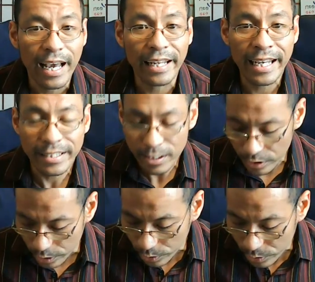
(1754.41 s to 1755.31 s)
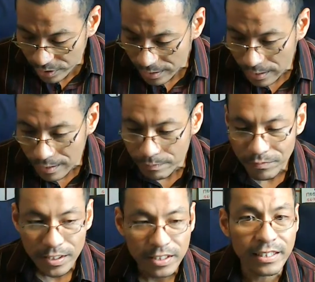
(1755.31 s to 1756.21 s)
And yet you choose
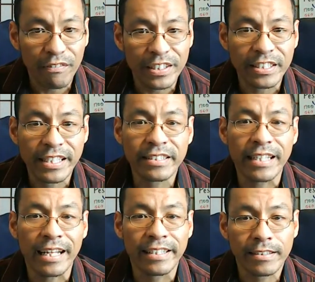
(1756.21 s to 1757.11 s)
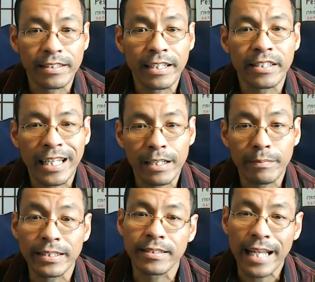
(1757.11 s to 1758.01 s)
selfishness and guilt and shame
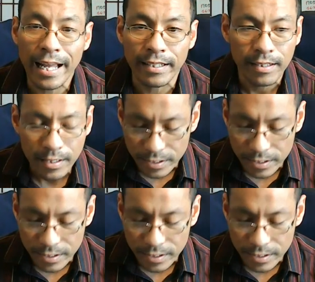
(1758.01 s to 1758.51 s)
instead.